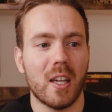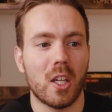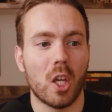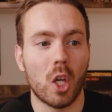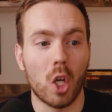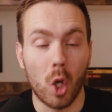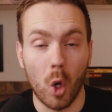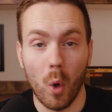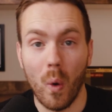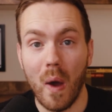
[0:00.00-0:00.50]
that
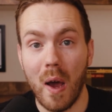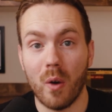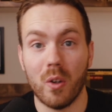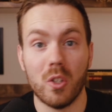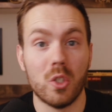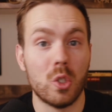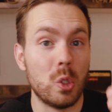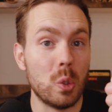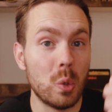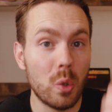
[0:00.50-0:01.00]
can go out
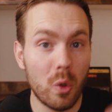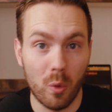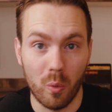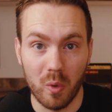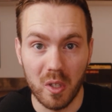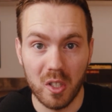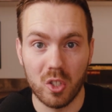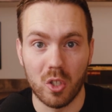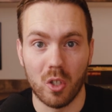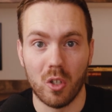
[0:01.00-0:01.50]
and do the
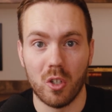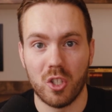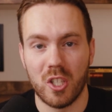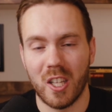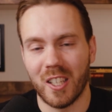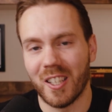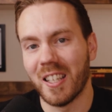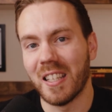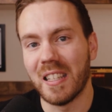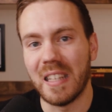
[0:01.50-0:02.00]
research,
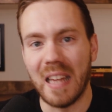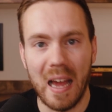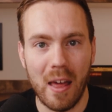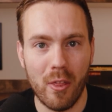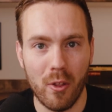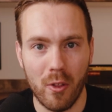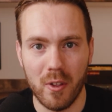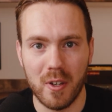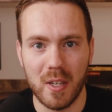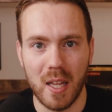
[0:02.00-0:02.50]
that can
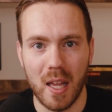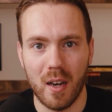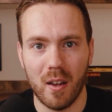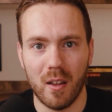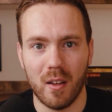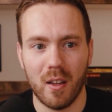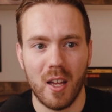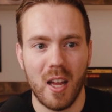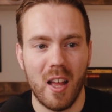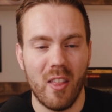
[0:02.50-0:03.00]
gather the
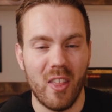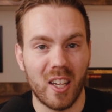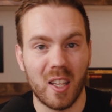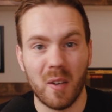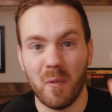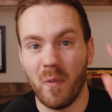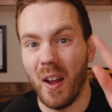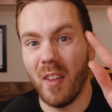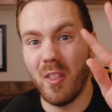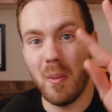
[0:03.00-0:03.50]
data, that
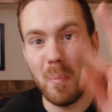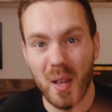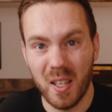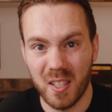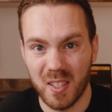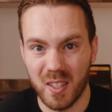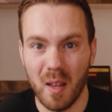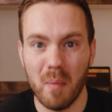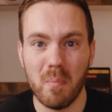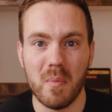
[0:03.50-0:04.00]
can find the
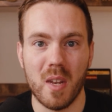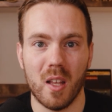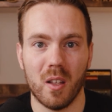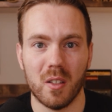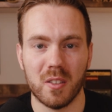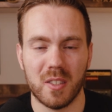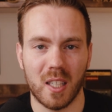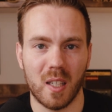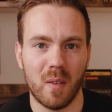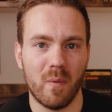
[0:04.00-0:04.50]
best
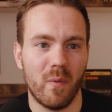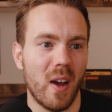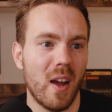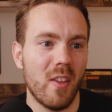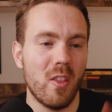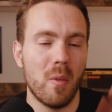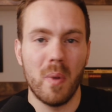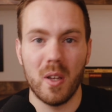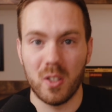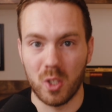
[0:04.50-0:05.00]
thumbnails, that can
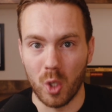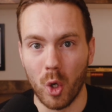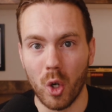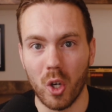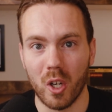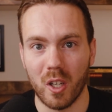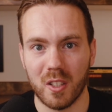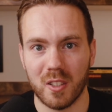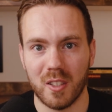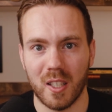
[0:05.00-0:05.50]
find the best
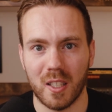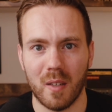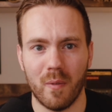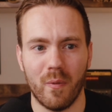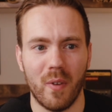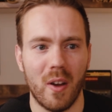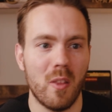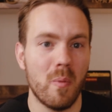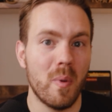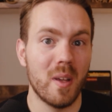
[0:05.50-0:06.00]
hooks, that can
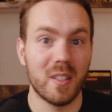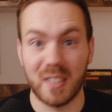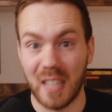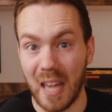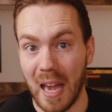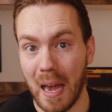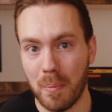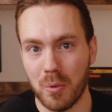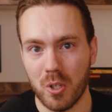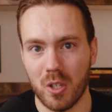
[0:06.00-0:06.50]
find the best
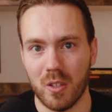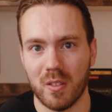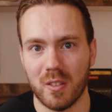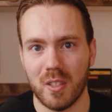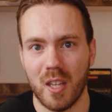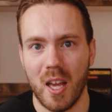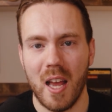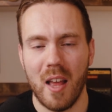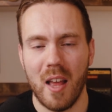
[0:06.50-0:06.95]
captions,